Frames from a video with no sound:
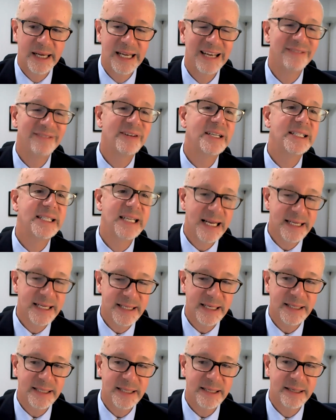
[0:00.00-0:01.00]
If it
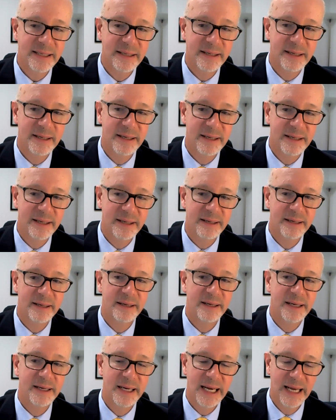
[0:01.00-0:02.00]
doesn't,
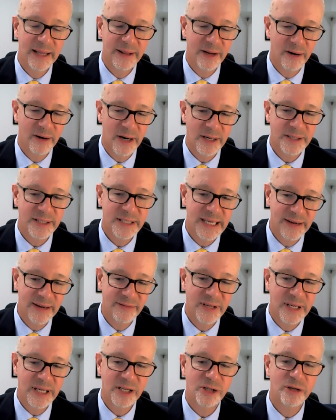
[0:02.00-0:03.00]
and there are
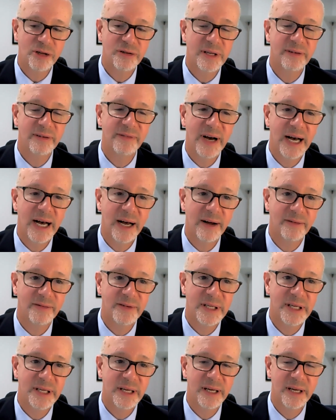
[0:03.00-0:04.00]
safety issues
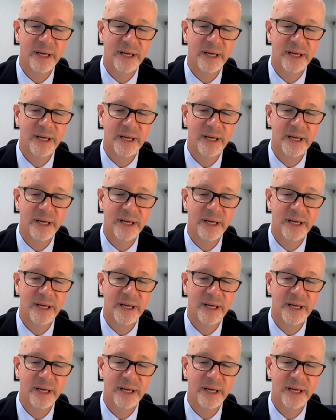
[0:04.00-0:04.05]
involved,